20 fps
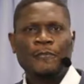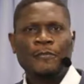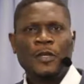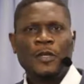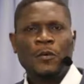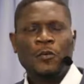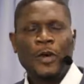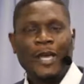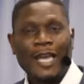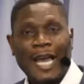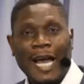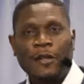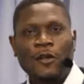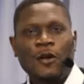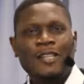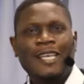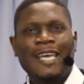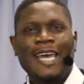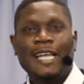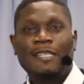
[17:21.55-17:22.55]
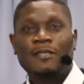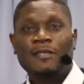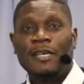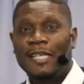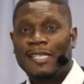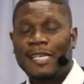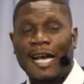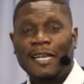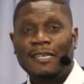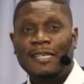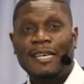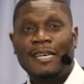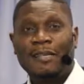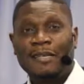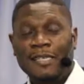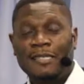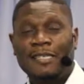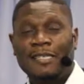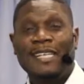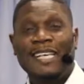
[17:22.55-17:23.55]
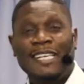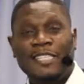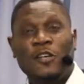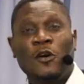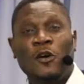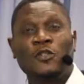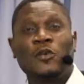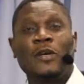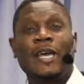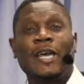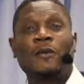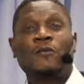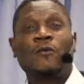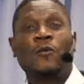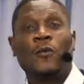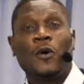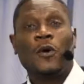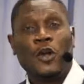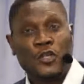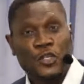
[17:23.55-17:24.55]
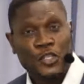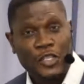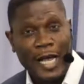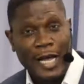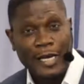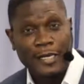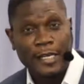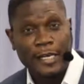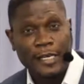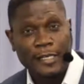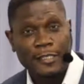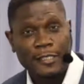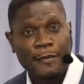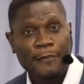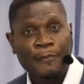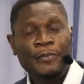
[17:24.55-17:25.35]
We cannot get it can listen, it's going to get worse than this.